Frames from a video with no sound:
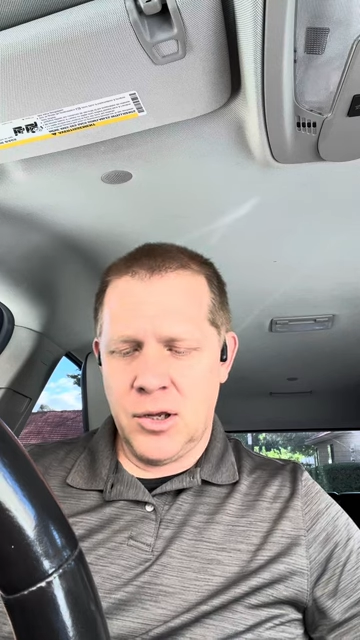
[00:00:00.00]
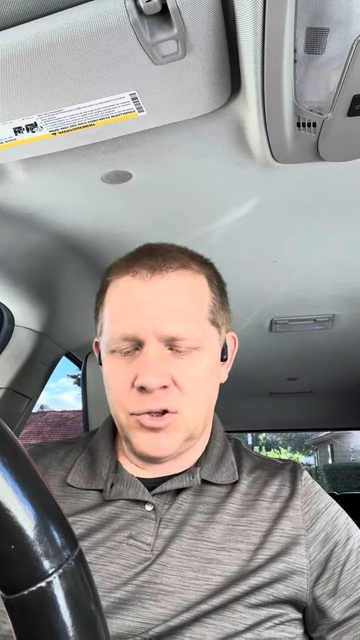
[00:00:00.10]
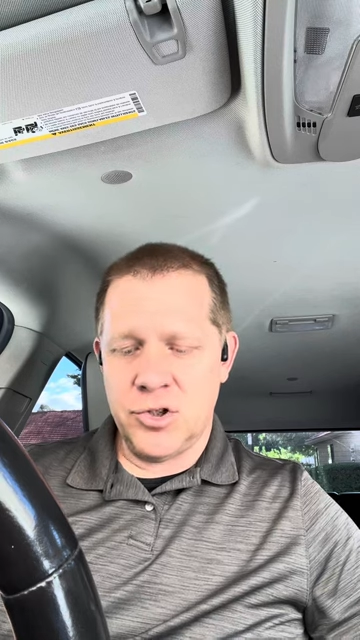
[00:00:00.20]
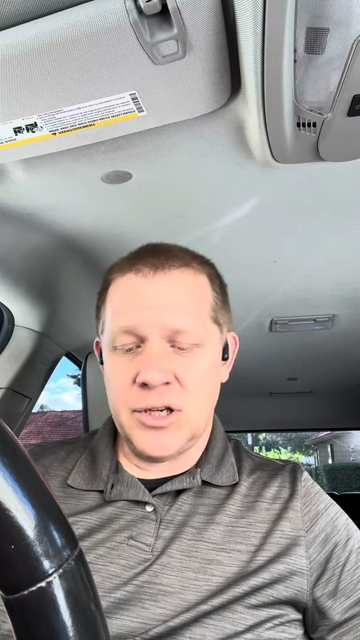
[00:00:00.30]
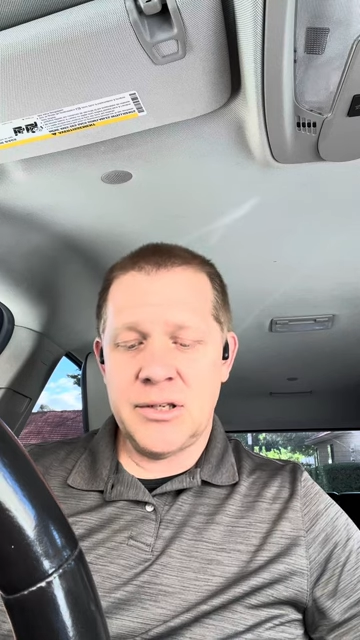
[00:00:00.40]

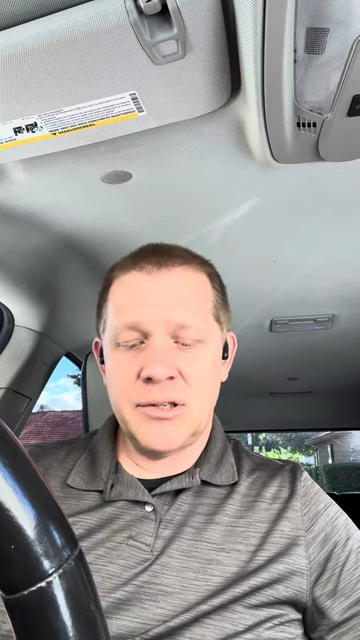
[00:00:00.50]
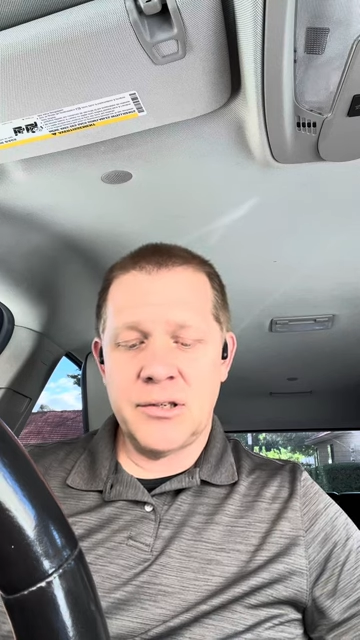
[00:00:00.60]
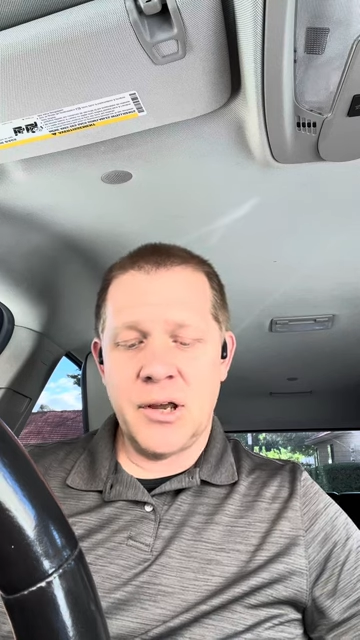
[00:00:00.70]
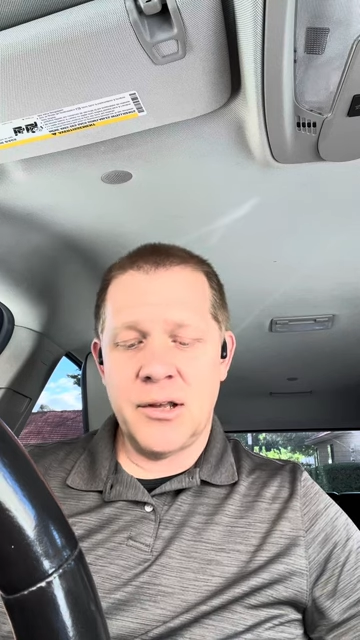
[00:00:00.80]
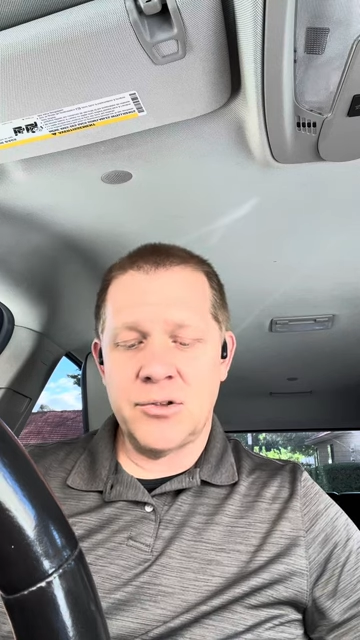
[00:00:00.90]
Jesus,
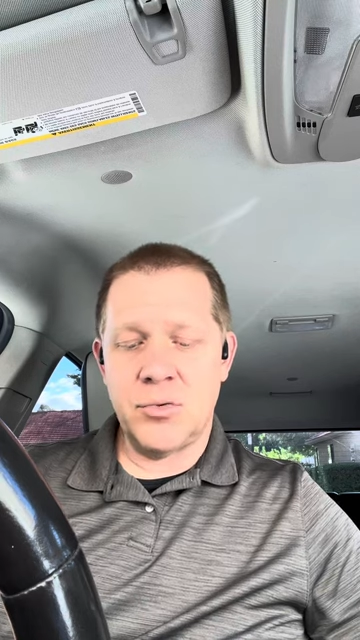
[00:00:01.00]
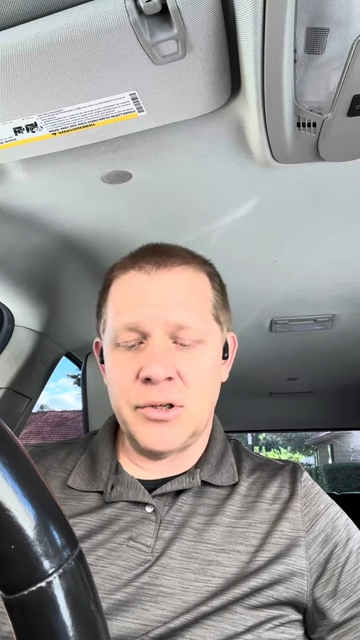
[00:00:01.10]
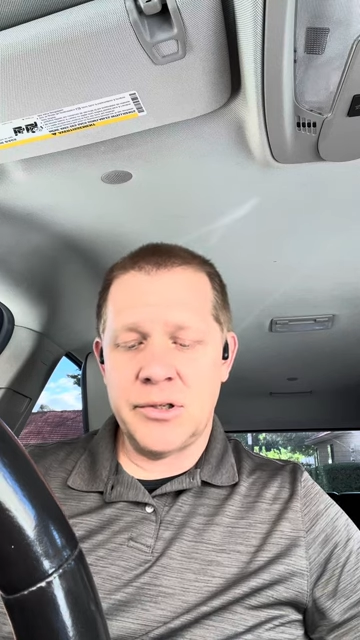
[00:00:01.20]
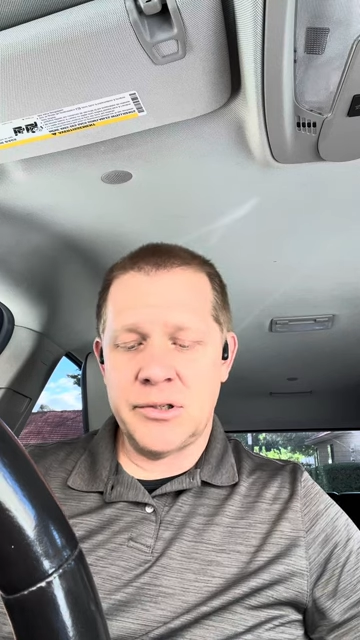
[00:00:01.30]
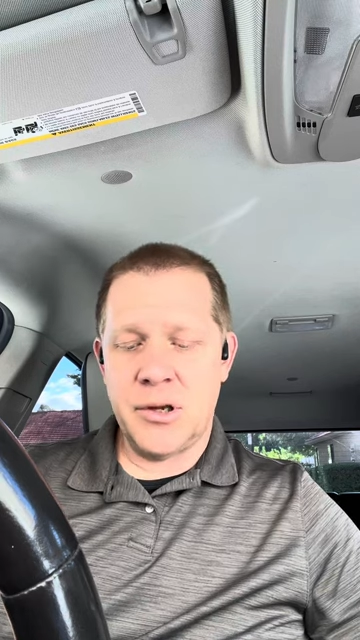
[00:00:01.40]
God's
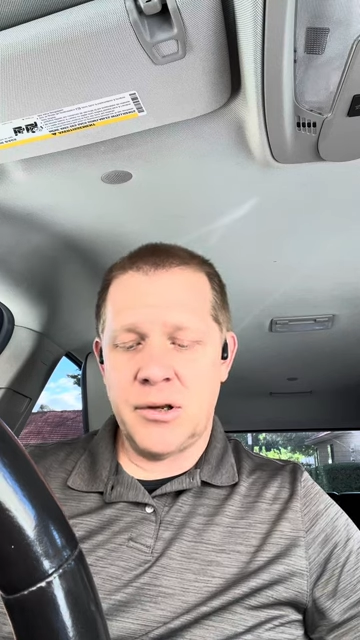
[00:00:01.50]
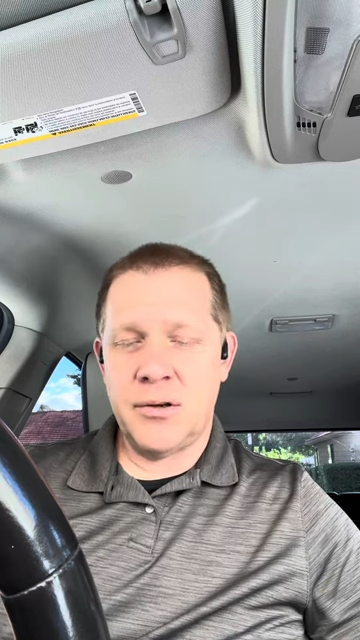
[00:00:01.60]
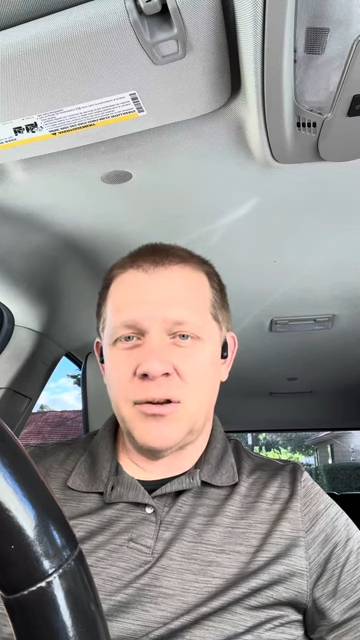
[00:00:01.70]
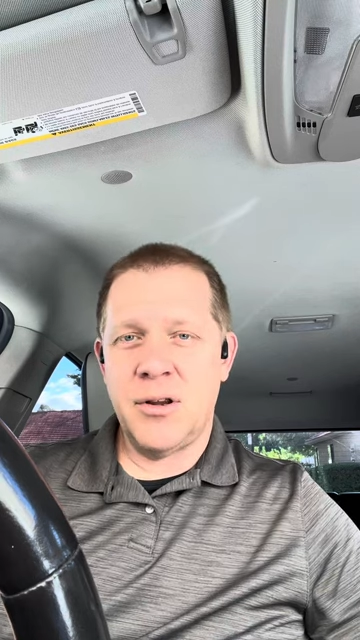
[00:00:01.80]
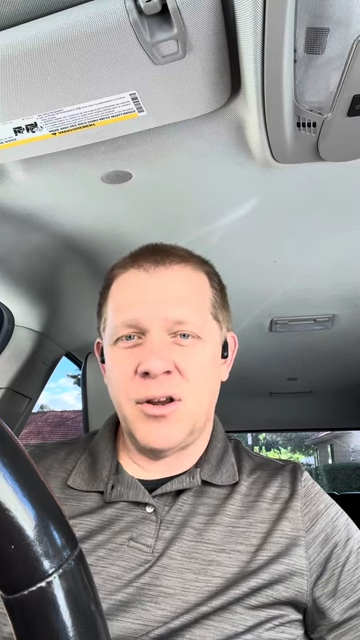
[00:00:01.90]
only son,
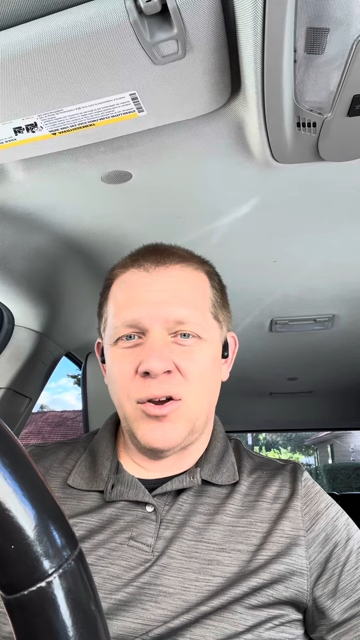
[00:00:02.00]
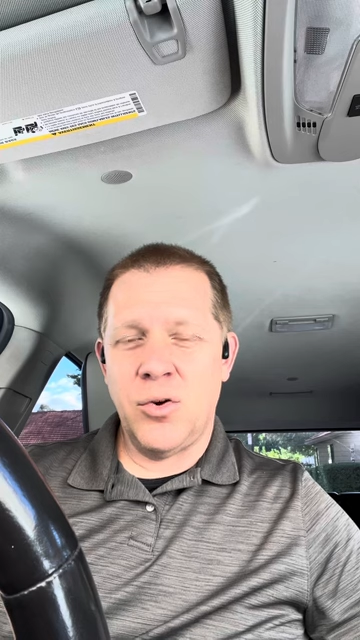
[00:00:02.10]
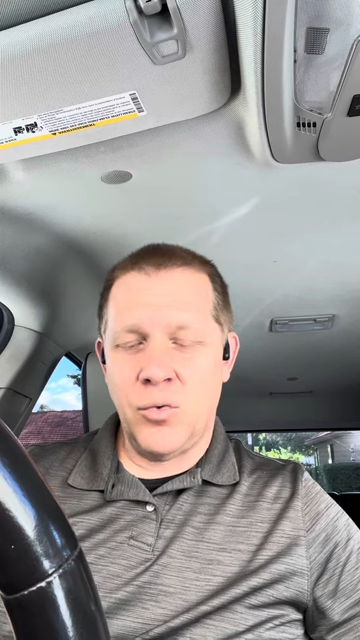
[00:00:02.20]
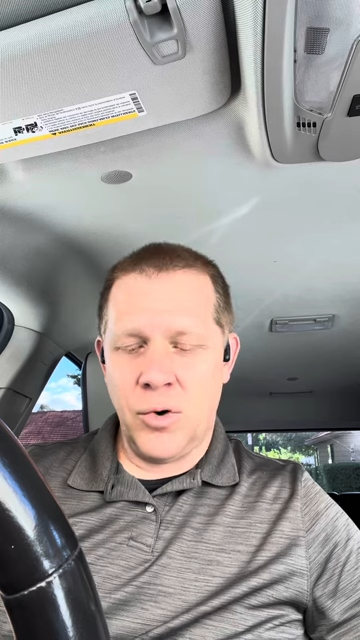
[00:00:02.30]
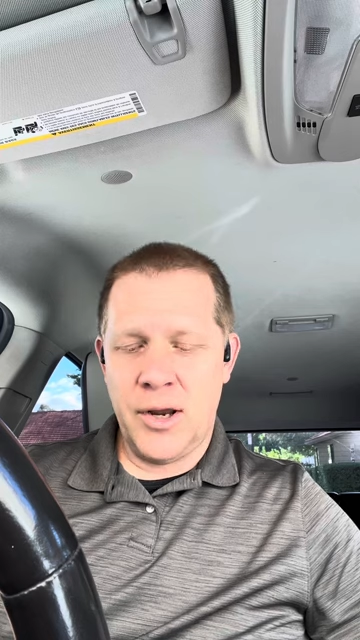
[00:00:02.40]

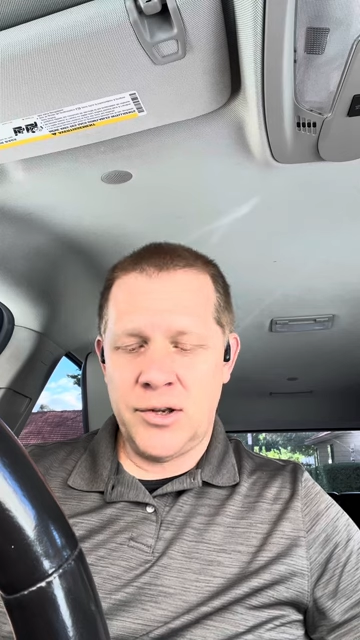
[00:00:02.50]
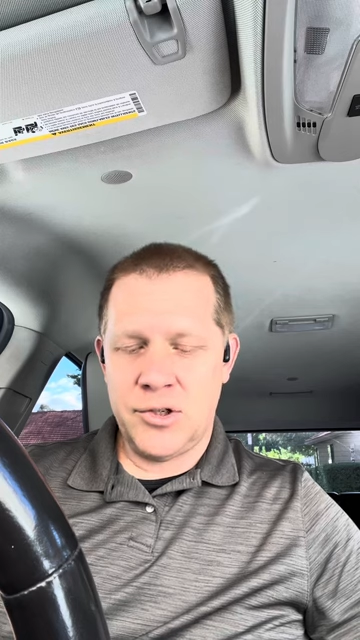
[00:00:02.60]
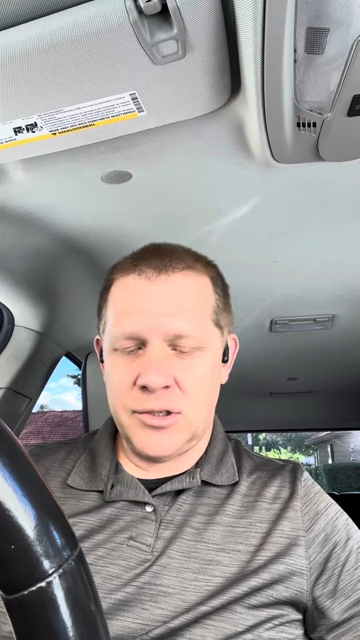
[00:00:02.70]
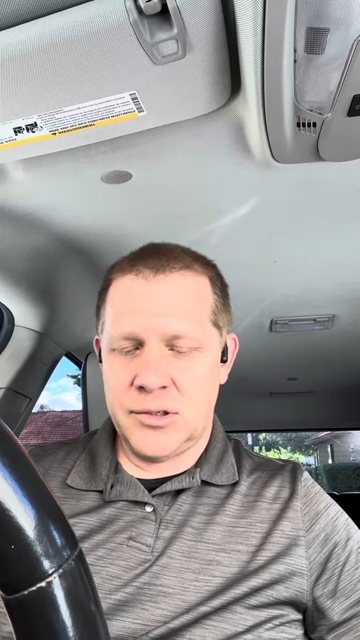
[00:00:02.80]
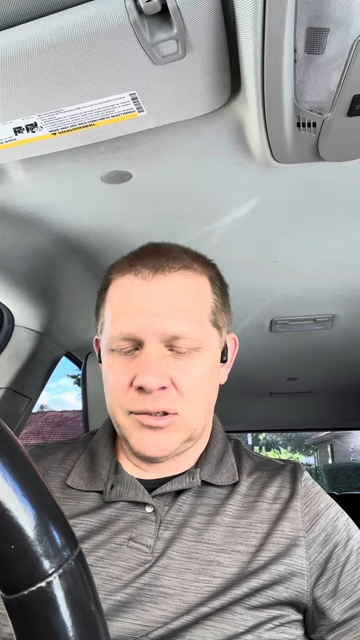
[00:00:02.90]

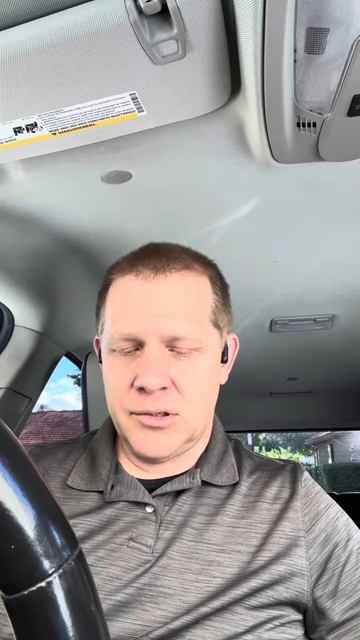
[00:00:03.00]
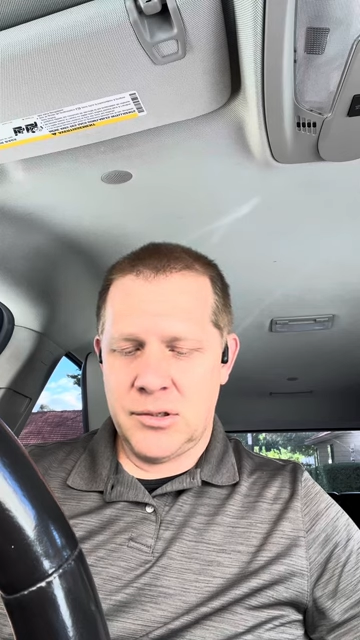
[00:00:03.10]
righteous.